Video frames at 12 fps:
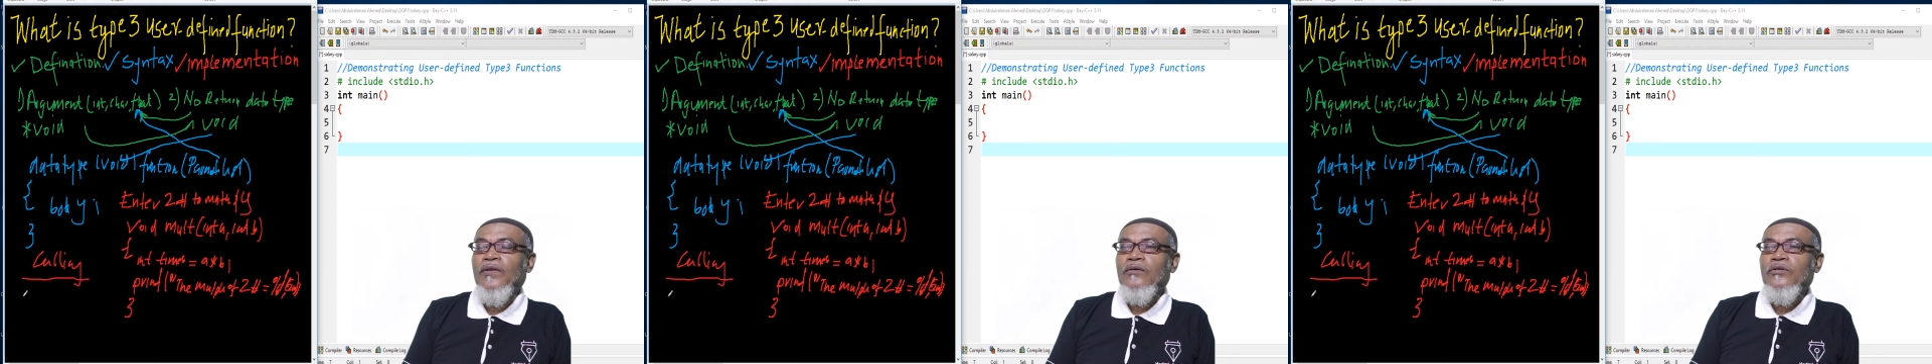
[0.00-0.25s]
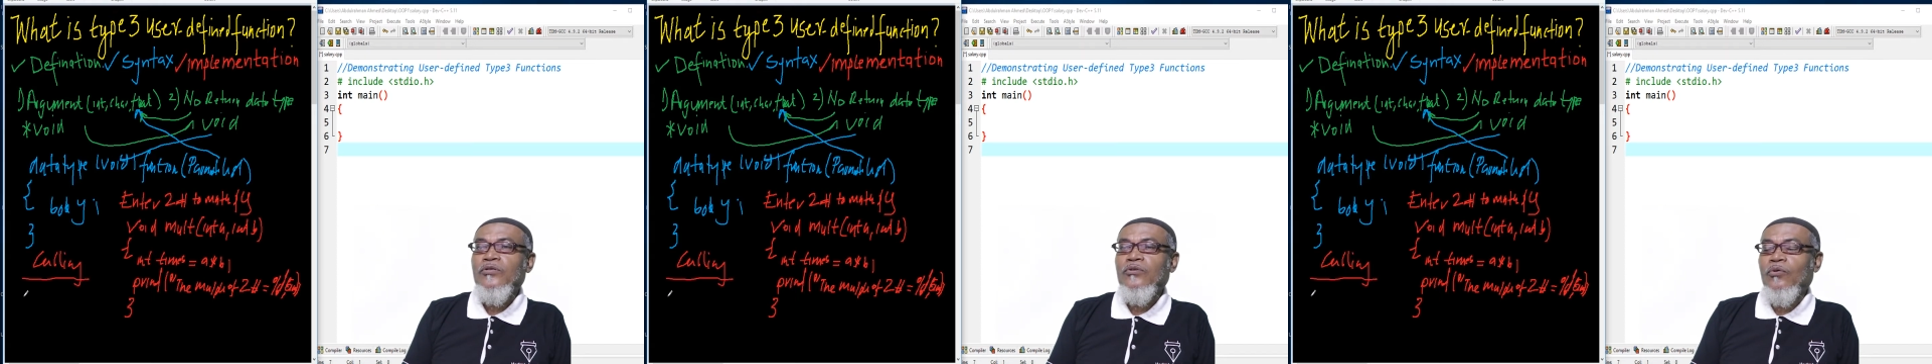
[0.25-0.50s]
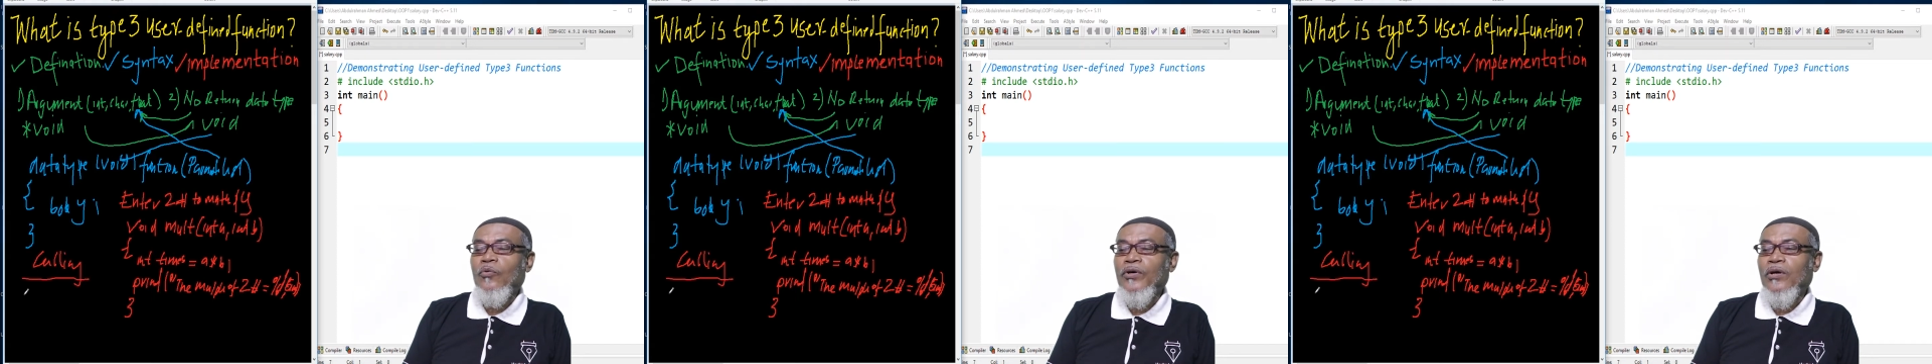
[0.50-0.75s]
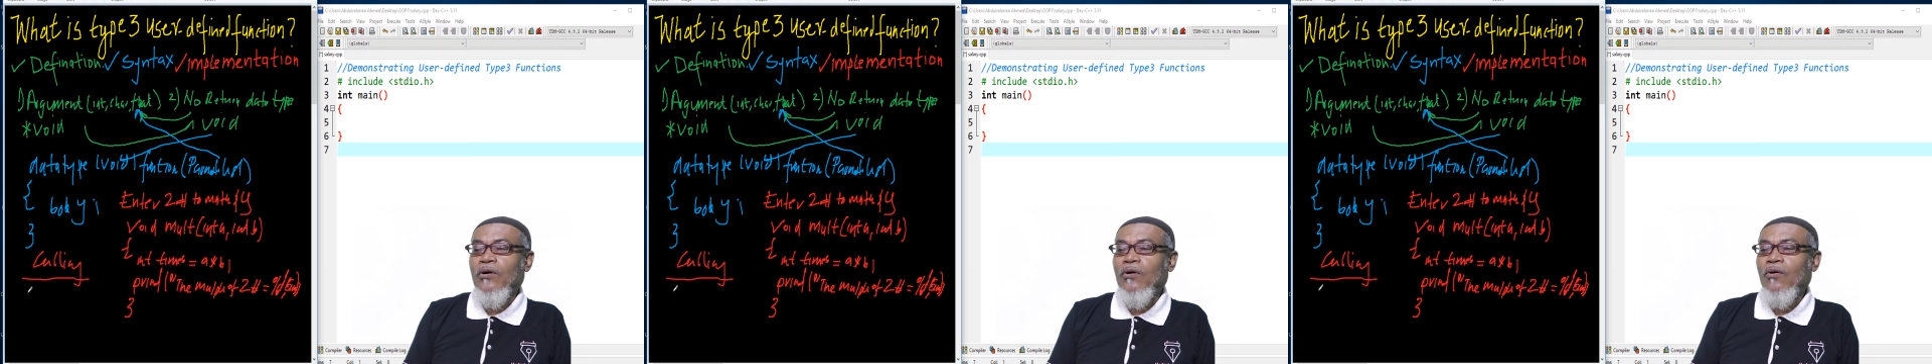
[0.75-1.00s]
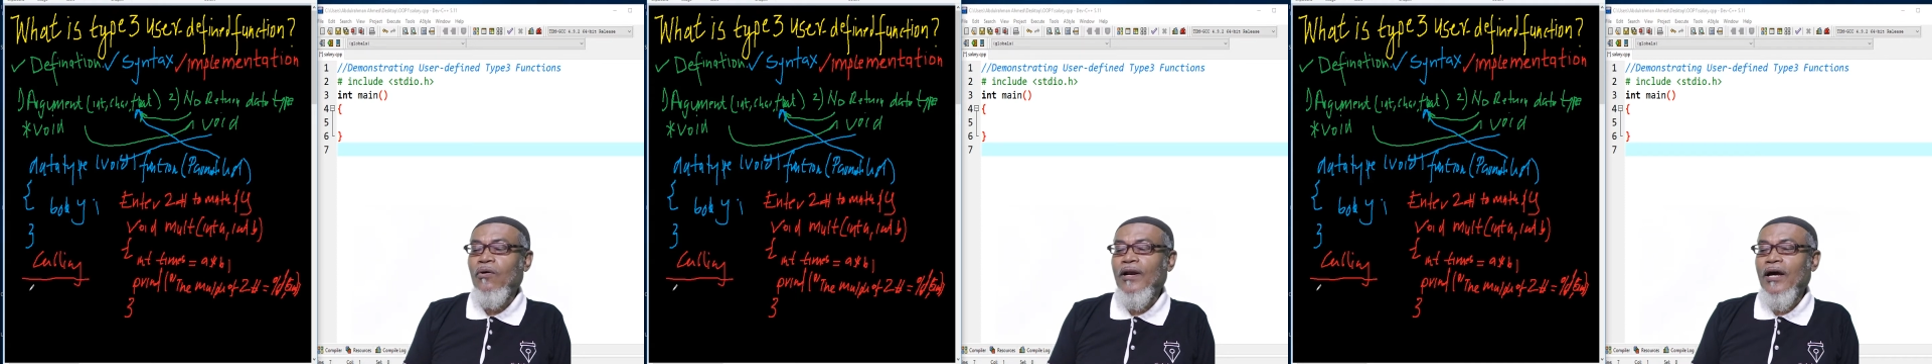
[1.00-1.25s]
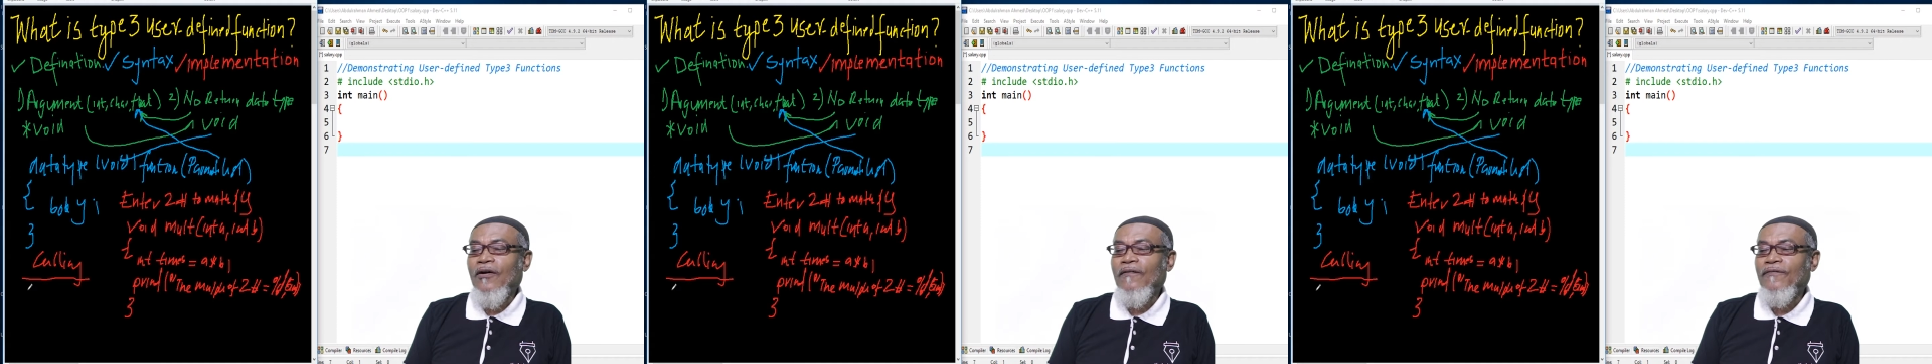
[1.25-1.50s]
So we call
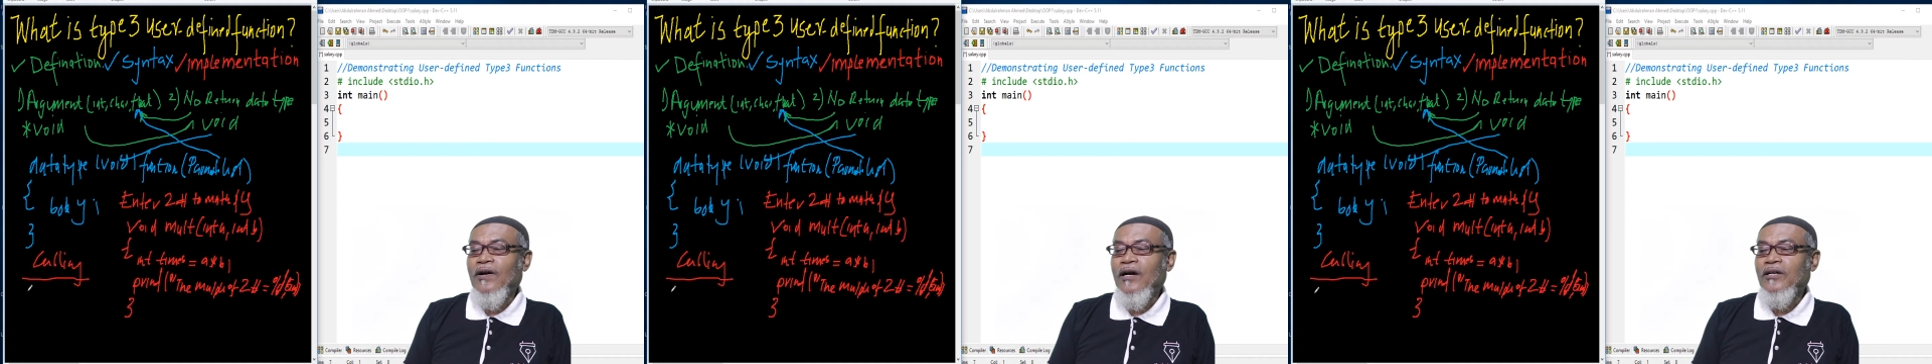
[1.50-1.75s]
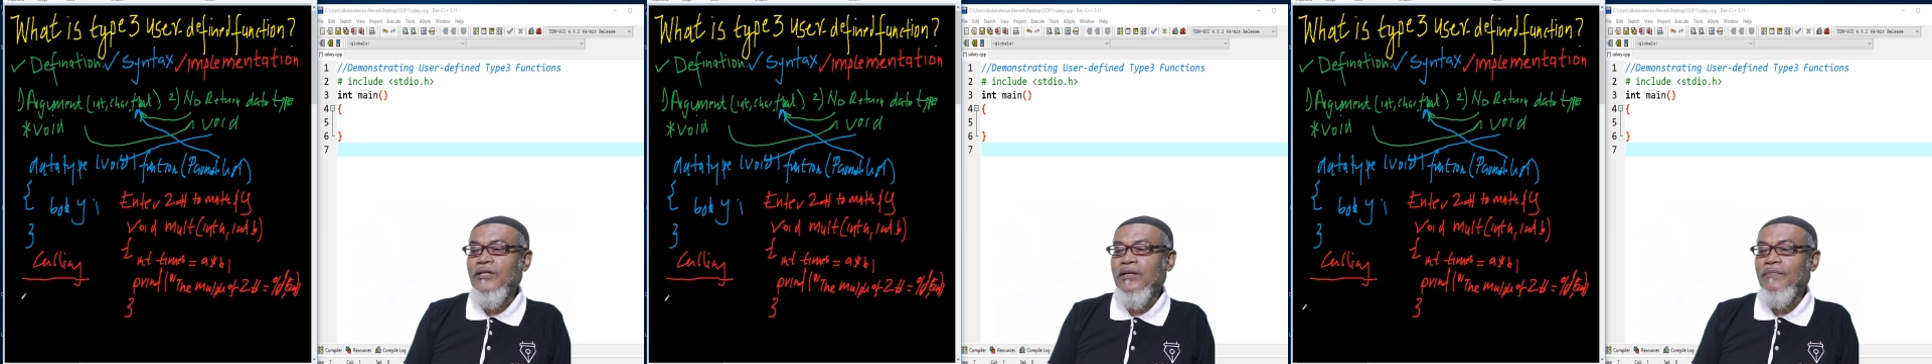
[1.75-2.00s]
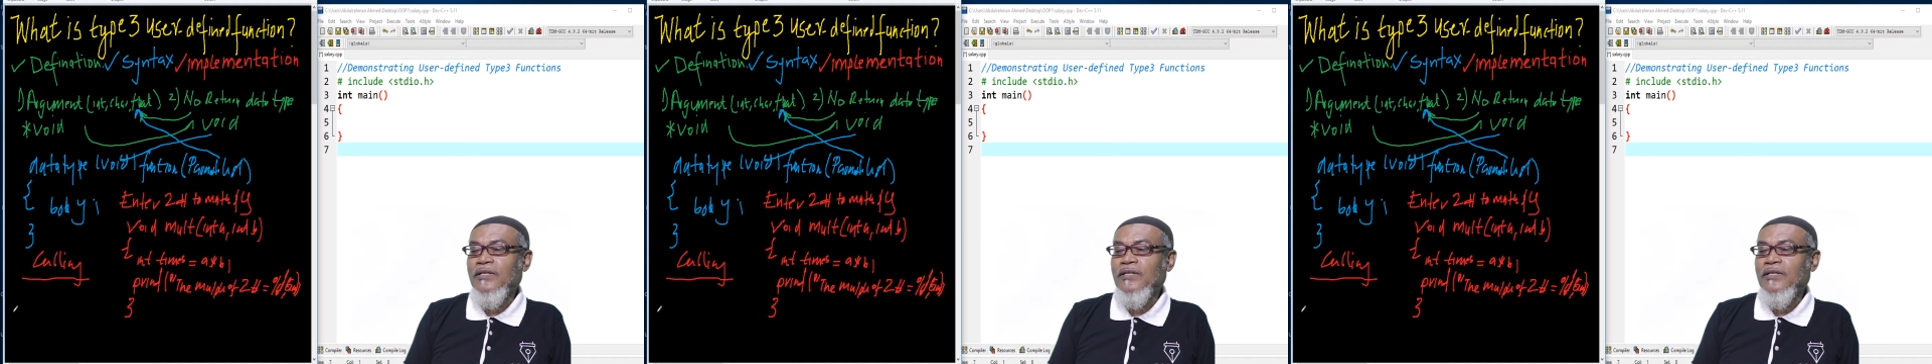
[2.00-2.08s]
our function